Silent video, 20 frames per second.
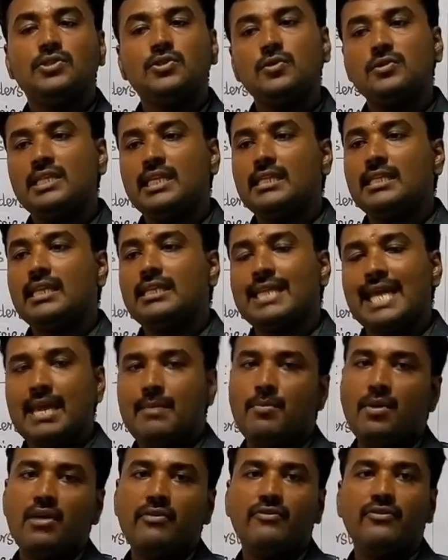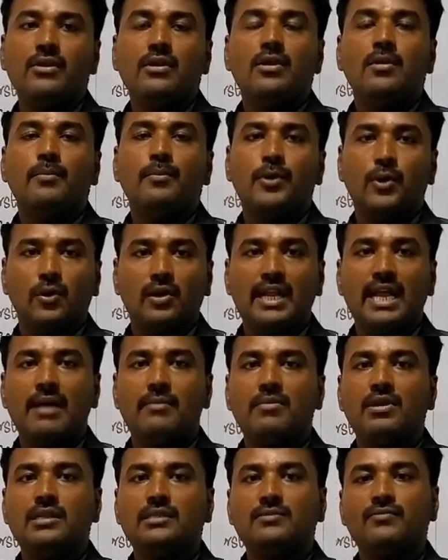choosing the type of
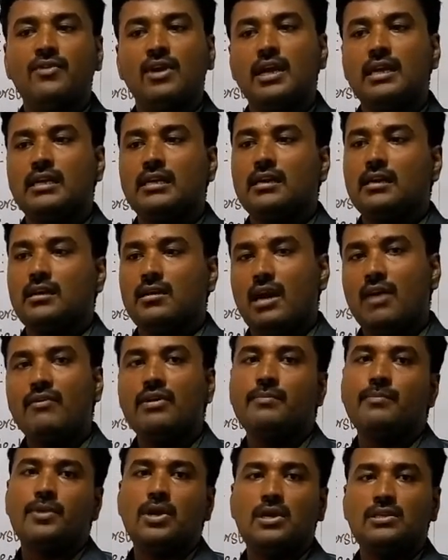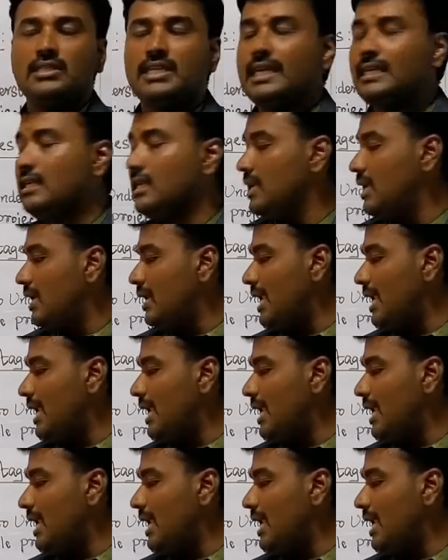programmers for our project.